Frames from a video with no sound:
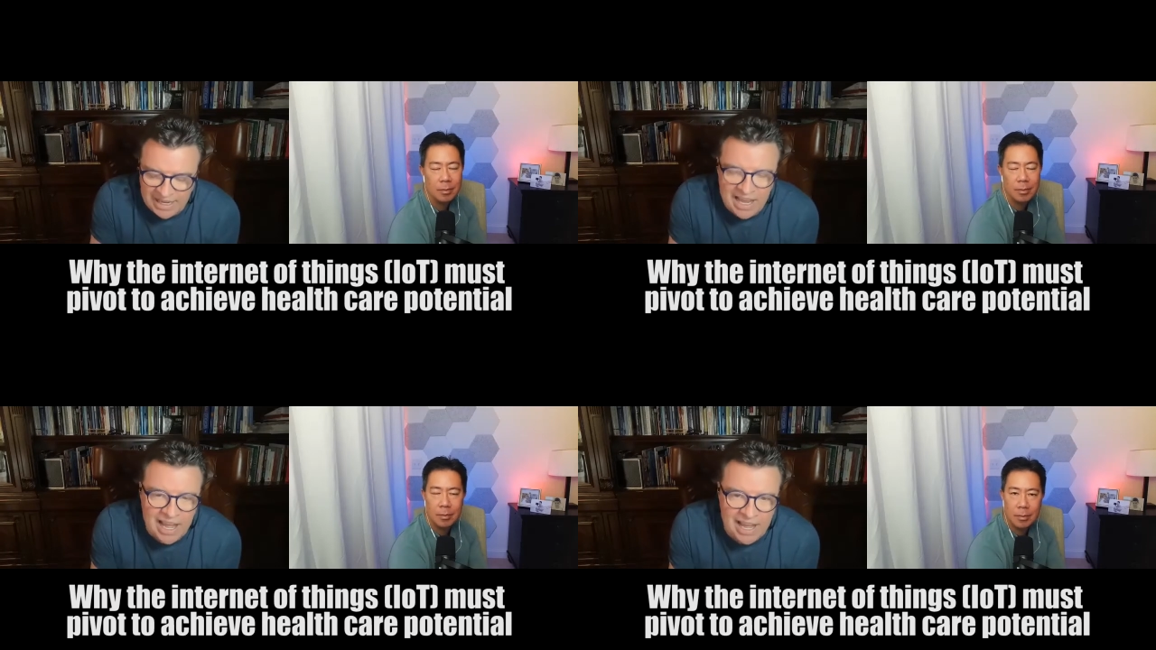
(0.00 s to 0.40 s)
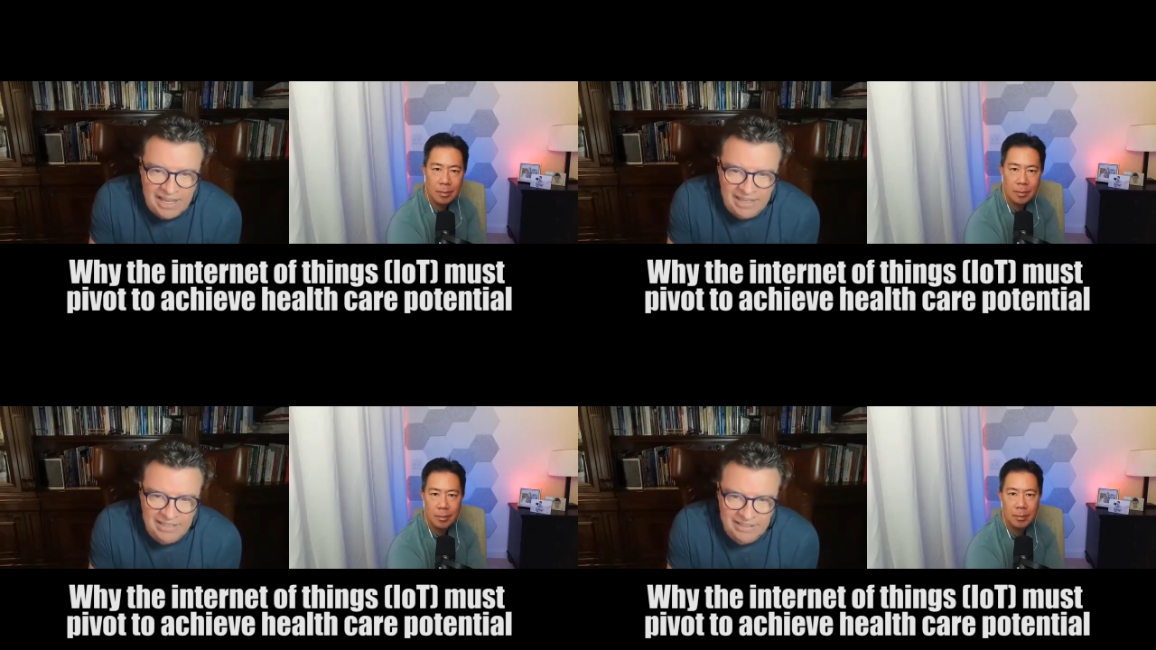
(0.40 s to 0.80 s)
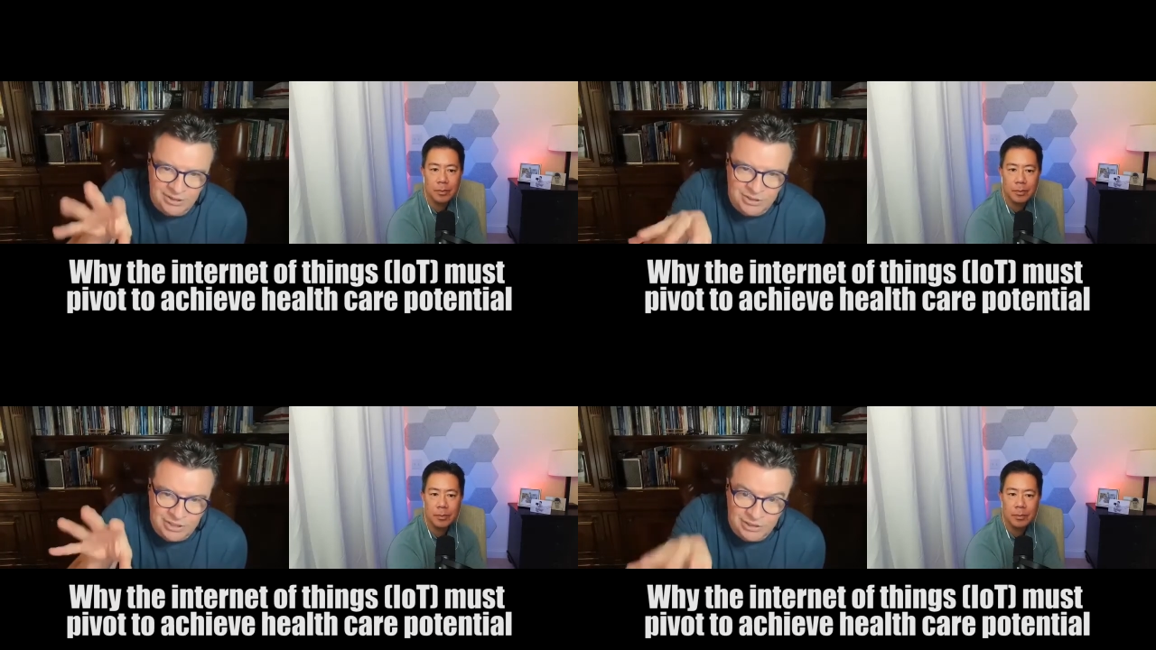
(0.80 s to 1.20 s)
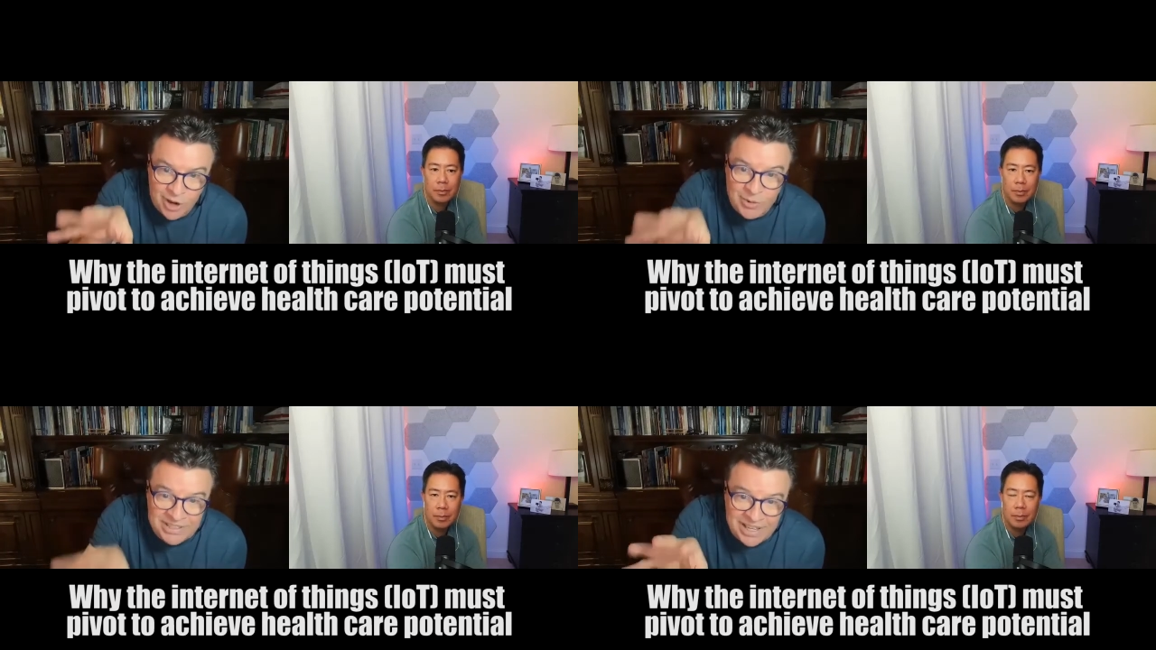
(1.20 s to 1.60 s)
Speaker 1: A I, there's
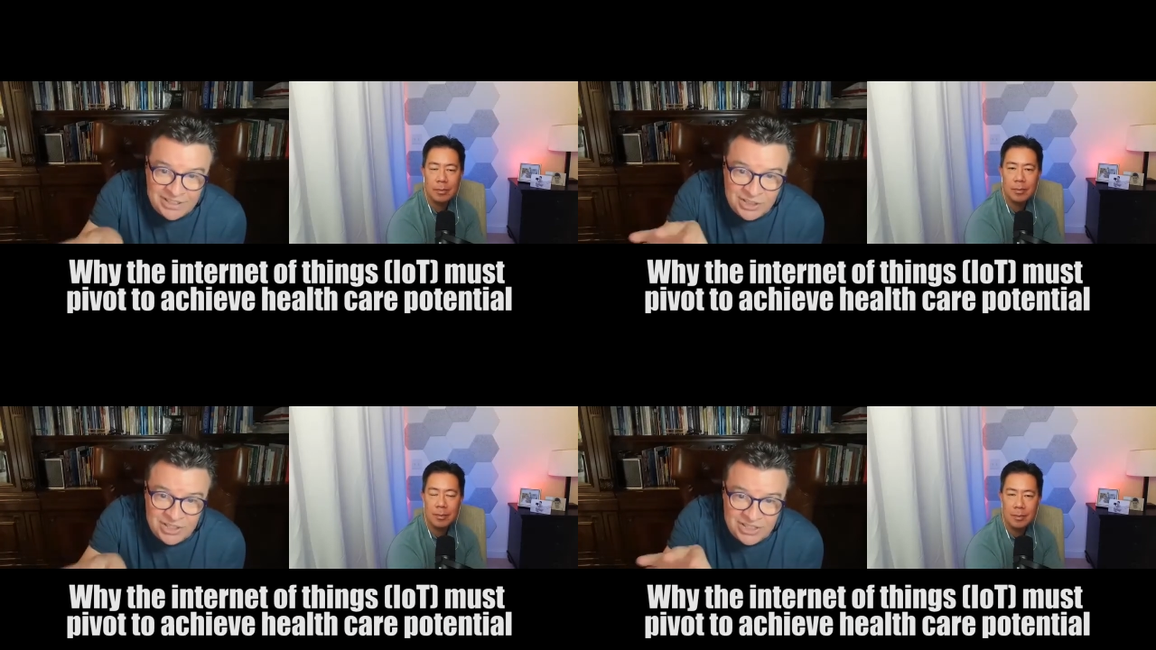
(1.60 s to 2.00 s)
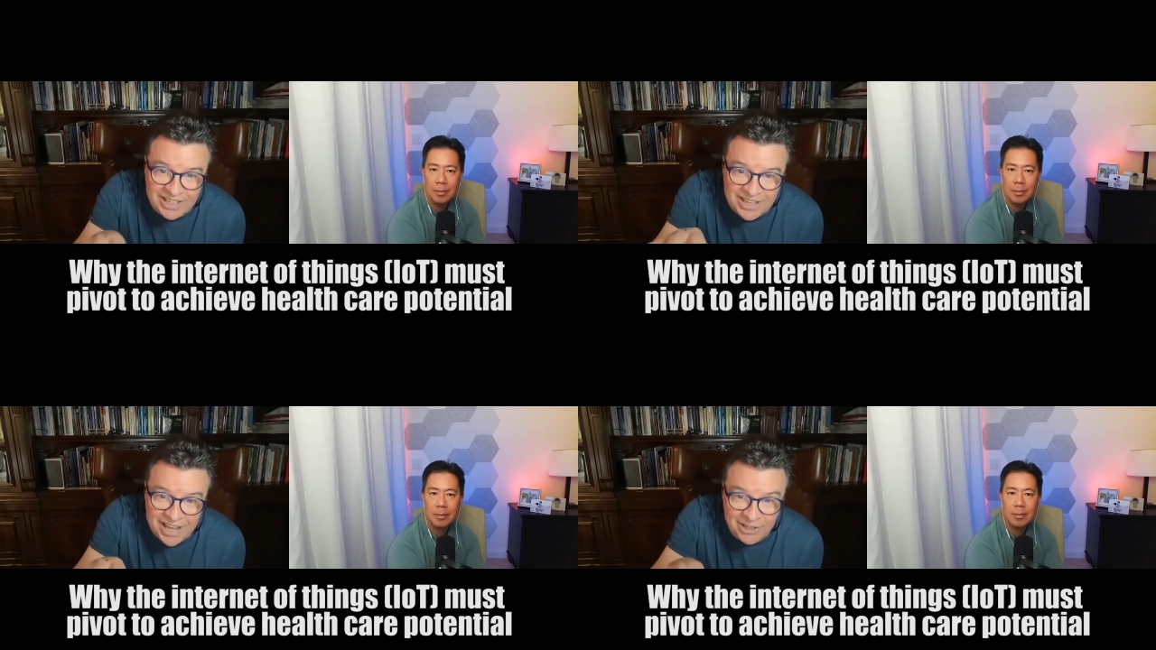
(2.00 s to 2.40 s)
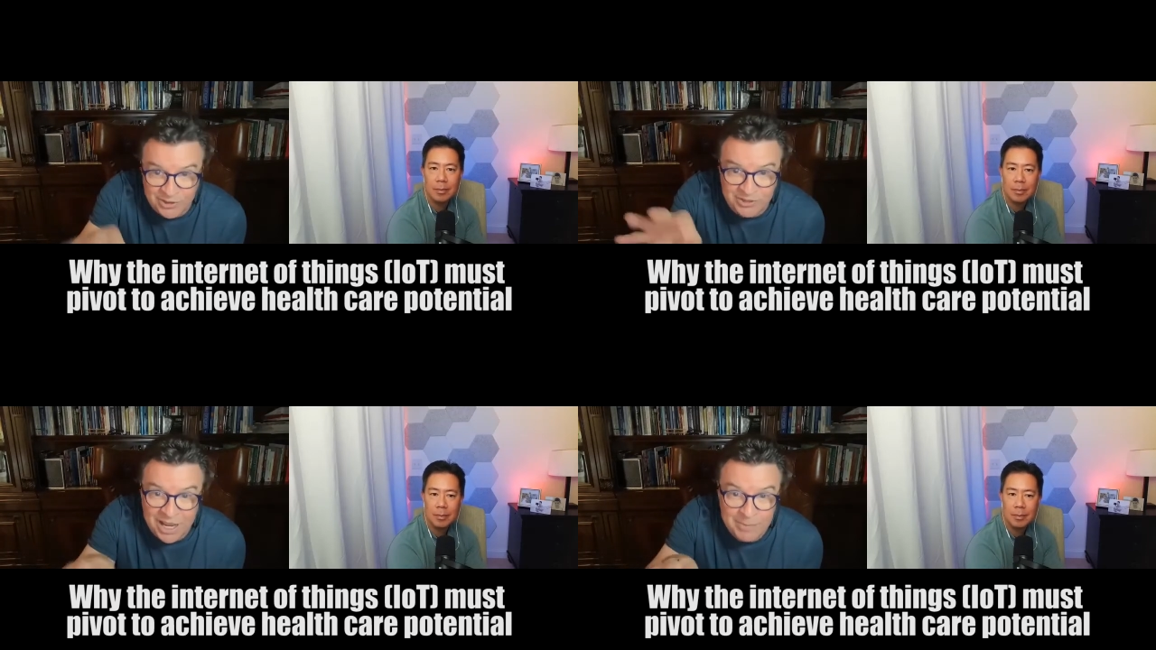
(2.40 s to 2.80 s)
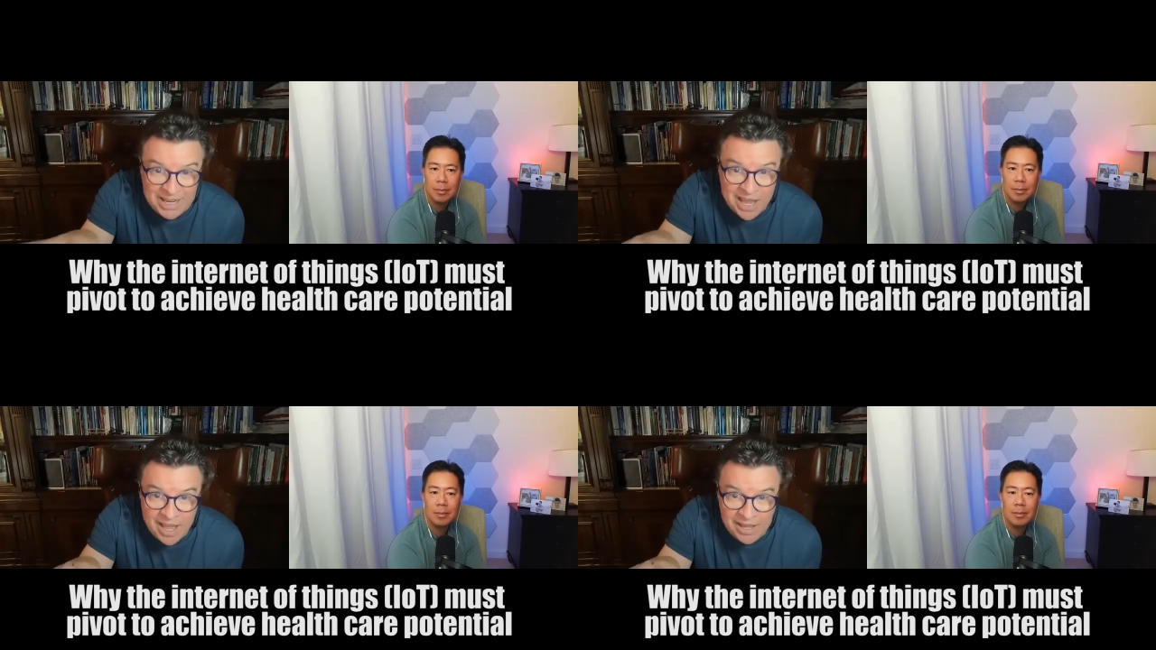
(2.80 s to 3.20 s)
low intelligence A I or dumb
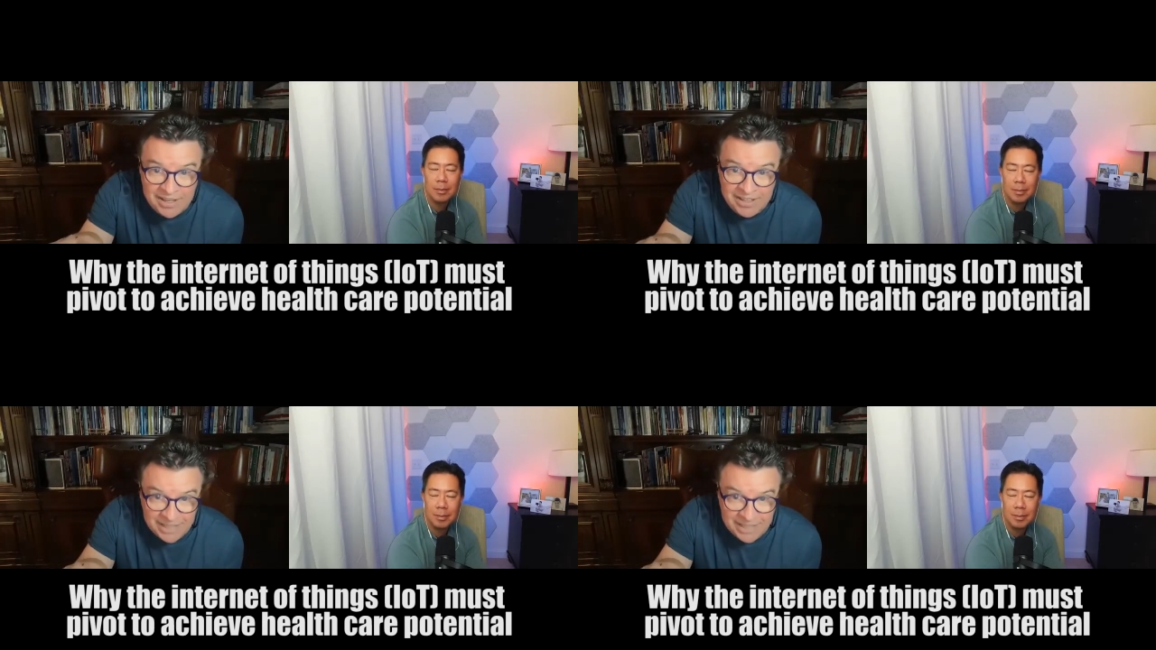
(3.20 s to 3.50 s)
A I,